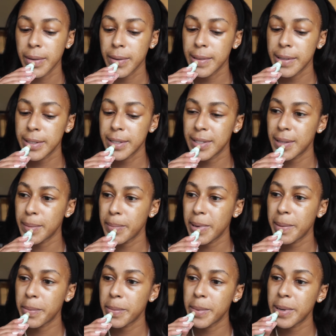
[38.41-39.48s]
This is the
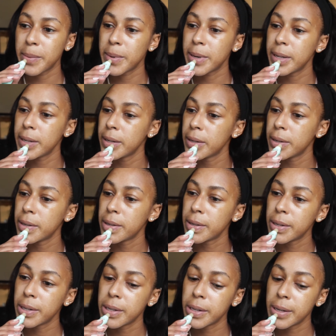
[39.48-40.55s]
Peppermint one.
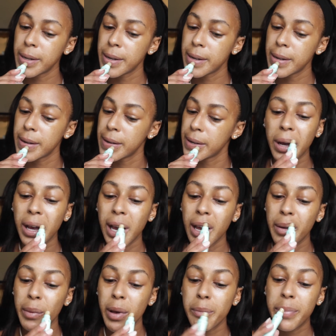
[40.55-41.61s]
I'm
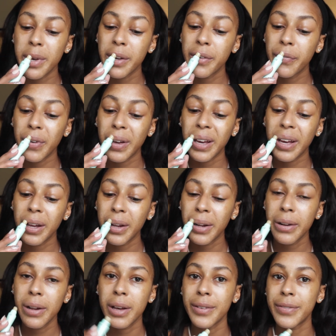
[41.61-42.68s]
a big fan
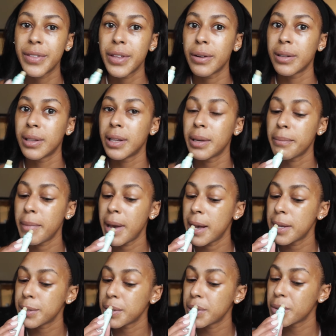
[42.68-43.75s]
of their lip
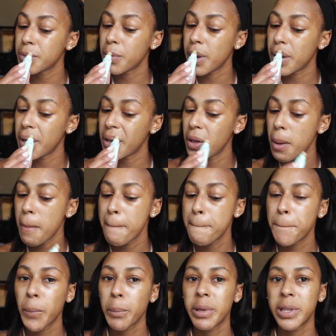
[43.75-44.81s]
mask as well,
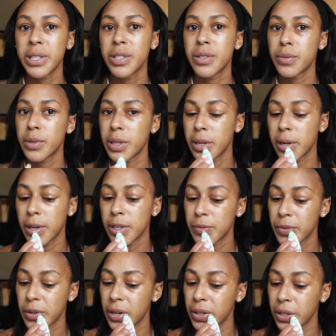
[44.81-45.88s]
but this is really nice for
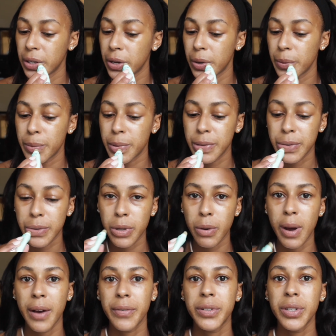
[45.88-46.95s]
on the go because you don't
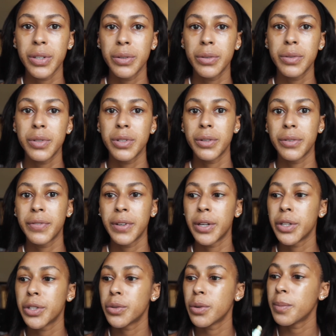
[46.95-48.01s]
have to use your finger
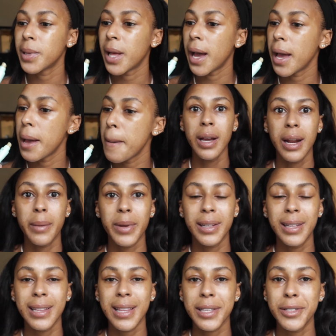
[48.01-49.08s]
to apply it. And I'm going to
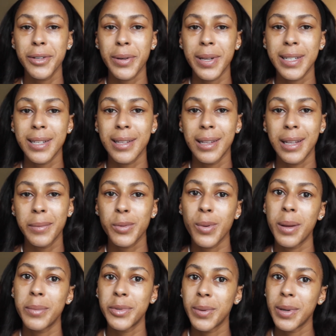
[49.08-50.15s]
let that soak into the lips while
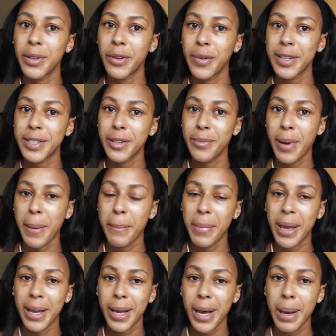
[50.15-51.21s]
I'm doing the rest of my
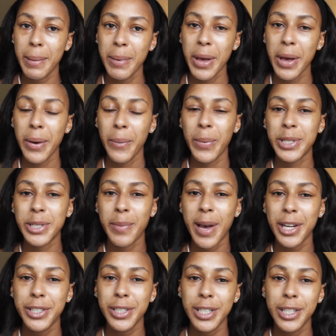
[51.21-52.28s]
makeup, which I'm
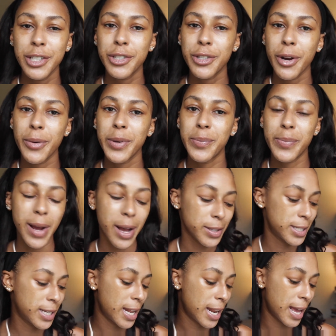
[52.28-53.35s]
actually going to start with brows
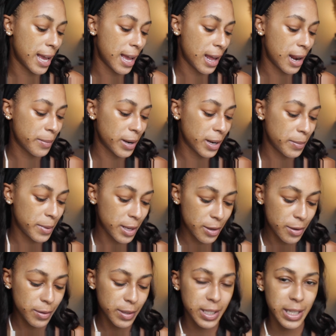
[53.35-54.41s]
today, and I'm going to be
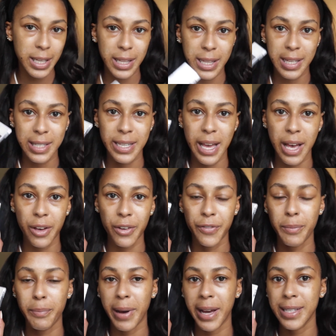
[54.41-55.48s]
using this e.l.f.
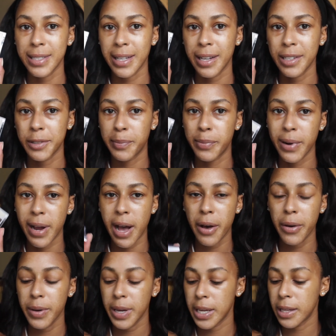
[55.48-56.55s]
bite-sized brow
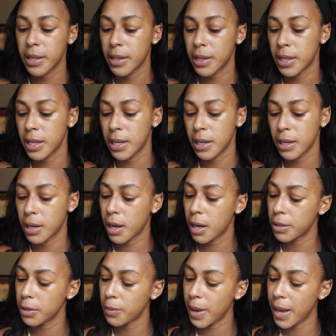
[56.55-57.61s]
in the
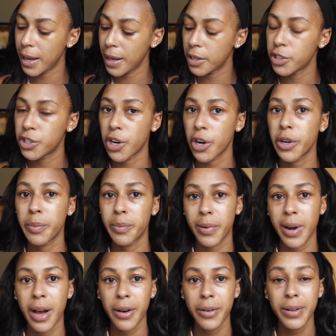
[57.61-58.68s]
colorway dark
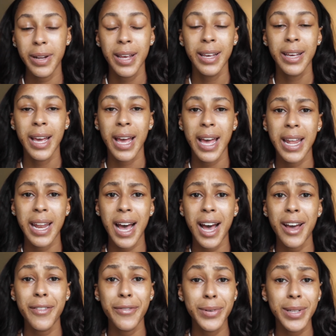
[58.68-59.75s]
brown. And
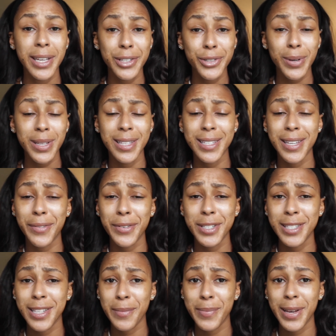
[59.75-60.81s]
I've really enjoyed this ever since
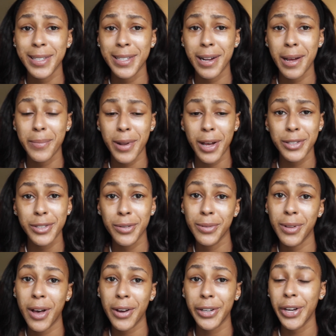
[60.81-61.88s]
I picked it up not too long